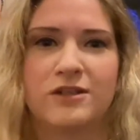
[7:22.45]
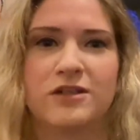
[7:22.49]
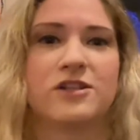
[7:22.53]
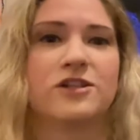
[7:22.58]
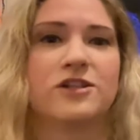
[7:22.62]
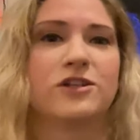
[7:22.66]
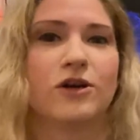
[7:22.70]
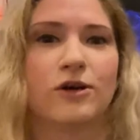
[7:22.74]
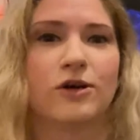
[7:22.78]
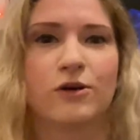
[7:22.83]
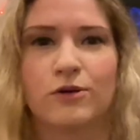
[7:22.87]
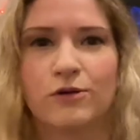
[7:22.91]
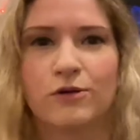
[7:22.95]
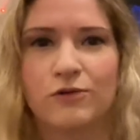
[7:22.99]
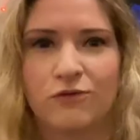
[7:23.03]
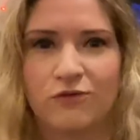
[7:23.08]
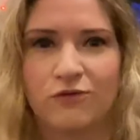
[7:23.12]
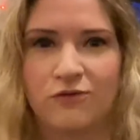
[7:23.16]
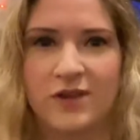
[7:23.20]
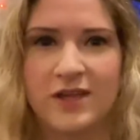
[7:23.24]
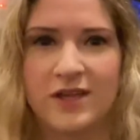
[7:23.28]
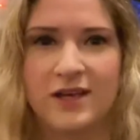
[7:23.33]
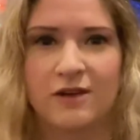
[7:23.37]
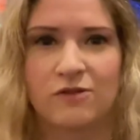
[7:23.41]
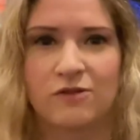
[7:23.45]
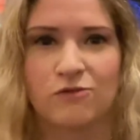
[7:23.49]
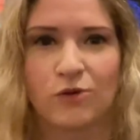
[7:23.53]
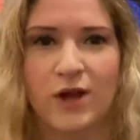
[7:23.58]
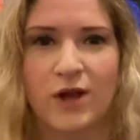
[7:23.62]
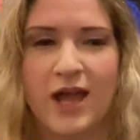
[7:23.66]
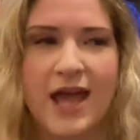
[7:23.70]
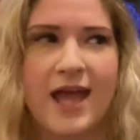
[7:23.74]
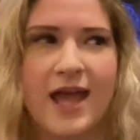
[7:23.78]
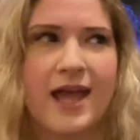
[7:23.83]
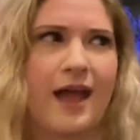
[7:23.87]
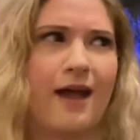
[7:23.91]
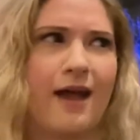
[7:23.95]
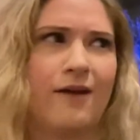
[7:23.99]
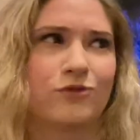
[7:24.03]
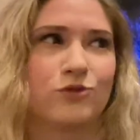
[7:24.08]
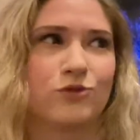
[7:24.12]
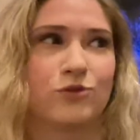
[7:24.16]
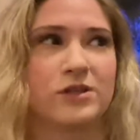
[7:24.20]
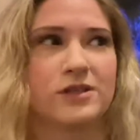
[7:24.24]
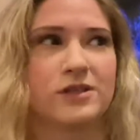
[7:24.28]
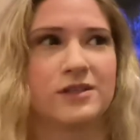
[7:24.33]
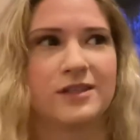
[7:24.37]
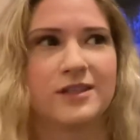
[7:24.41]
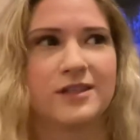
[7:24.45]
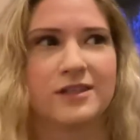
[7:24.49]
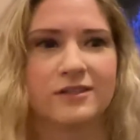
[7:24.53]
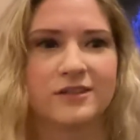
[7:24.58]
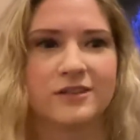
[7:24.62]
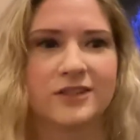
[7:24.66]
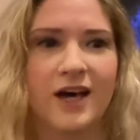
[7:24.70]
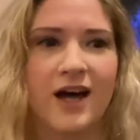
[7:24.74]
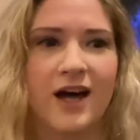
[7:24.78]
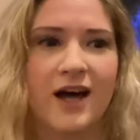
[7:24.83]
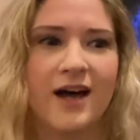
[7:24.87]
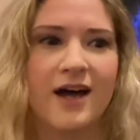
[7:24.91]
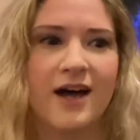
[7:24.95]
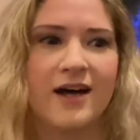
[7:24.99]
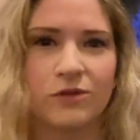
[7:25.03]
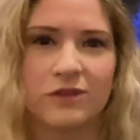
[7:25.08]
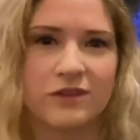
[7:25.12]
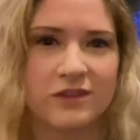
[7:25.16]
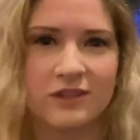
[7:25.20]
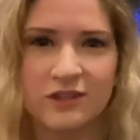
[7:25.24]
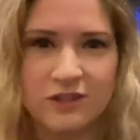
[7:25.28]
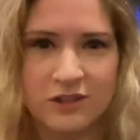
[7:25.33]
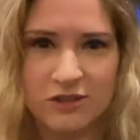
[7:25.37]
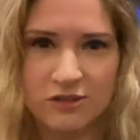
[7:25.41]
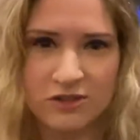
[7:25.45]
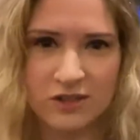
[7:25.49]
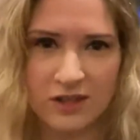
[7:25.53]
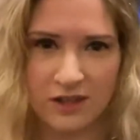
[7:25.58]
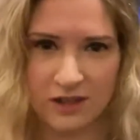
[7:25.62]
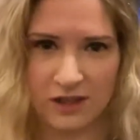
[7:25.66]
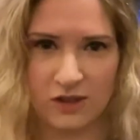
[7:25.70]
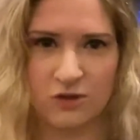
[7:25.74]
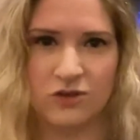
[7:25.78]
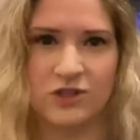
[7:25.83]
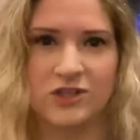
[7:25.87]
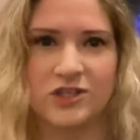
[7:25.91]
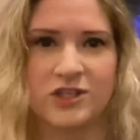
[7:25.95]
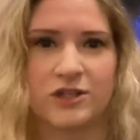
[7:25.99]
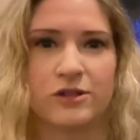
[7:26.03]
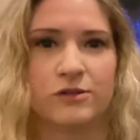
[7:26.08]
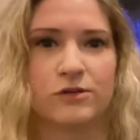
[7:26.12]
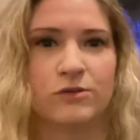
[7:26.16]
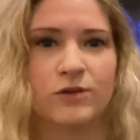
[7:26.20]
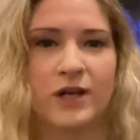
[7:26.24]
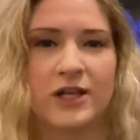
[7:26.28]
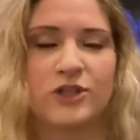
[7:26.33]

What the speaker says: to goad Finn and Rey after he's killed Han, there's nothing you can do.